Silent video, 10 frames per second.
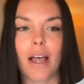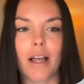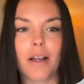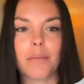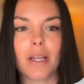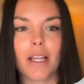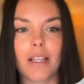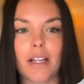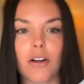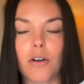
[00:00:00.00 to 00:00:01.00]
And
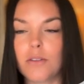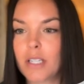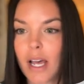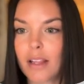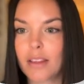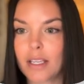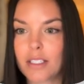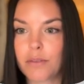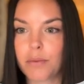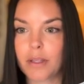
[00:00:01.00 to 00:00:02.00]
then older
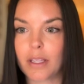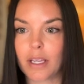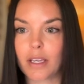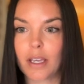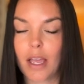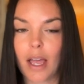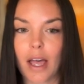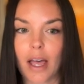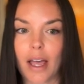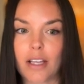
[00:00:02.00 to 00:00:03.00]
athletes, if we think
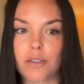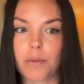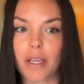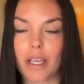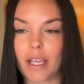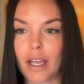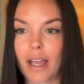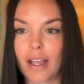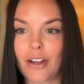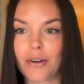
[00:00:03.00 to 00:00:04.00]
as we
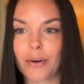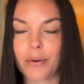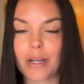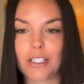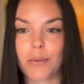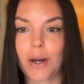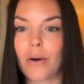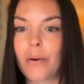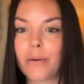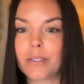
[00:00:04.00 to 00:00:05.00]
grow into
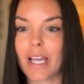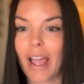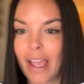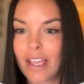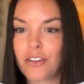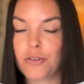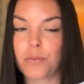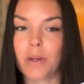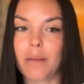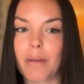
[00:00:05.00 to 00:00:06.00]
our old age,
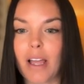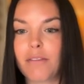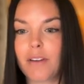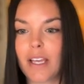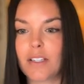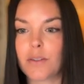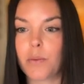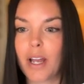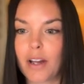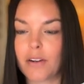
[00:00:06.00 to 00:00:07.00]
we might face
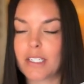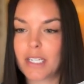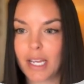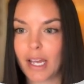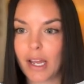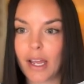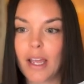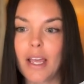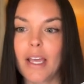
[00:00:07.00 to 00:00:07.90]
wear and tear,